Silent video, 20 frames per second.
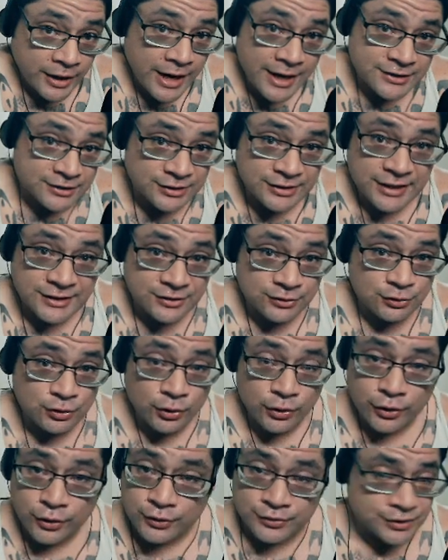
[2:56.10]
exercise
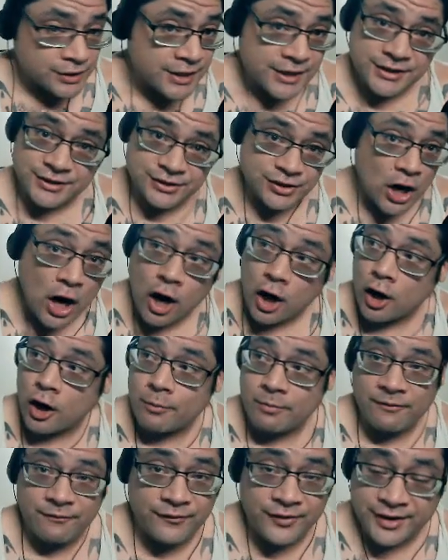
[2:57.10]
tutorials, Scott
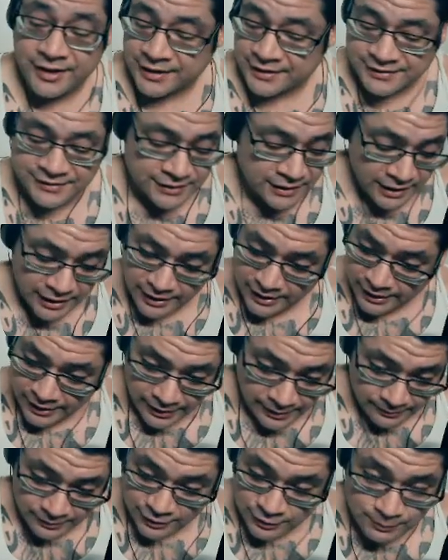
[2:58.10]
Herman Fitness.
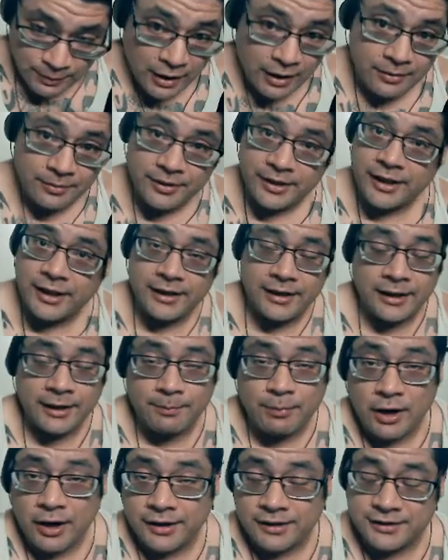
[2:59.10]
There's probably, he, he
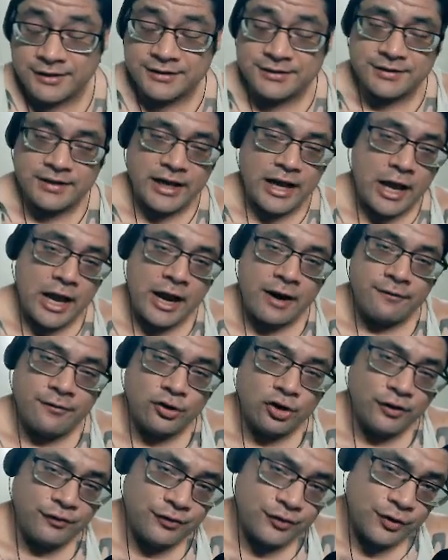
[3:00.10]
probably does every
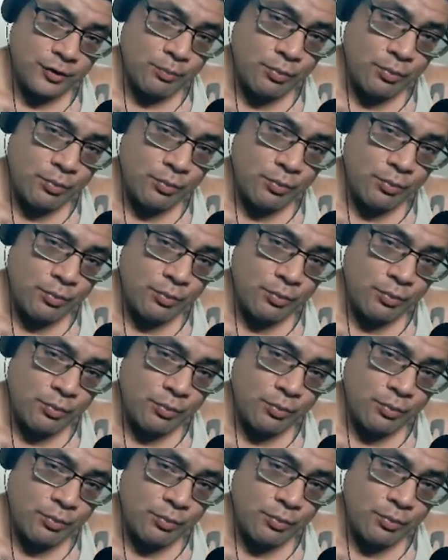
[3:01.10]
lift in the